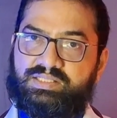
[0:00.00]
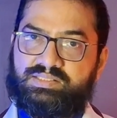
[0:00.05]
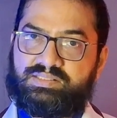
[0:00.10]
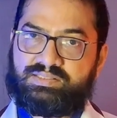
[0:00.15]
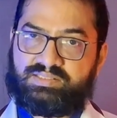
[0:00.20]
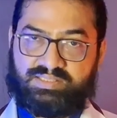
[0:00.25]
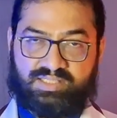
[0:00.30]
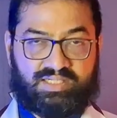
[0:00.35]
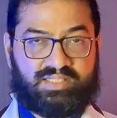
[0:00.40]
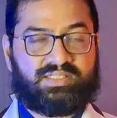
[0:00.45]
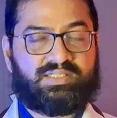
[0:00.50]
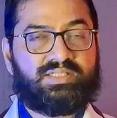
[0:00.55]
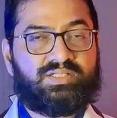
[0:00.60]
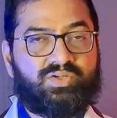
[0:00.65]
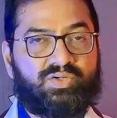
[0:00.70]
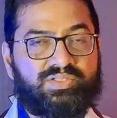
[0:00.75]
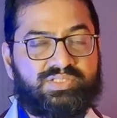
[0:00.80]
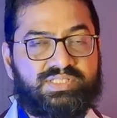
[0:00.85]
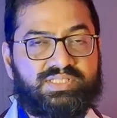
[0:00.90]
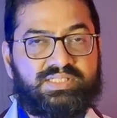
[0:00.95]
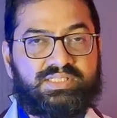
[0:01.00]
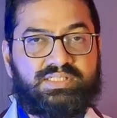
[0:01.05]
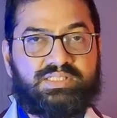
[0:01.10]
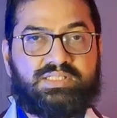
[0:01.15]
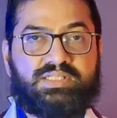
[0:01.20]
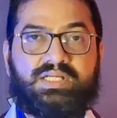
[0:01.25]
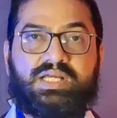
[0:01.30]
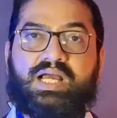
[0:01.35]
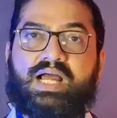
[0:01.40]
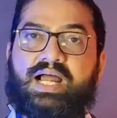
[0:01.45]
is sudden in onset
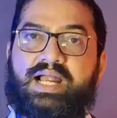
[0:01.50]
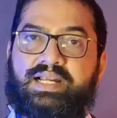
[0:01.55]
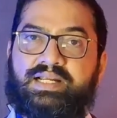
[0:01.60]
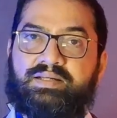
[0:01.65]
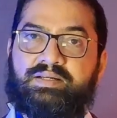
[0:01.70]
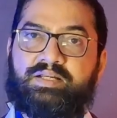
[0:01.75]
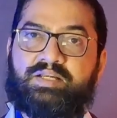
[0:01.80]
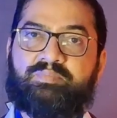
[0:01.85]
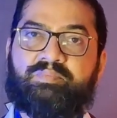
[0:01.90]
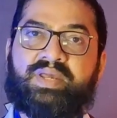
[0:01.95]
and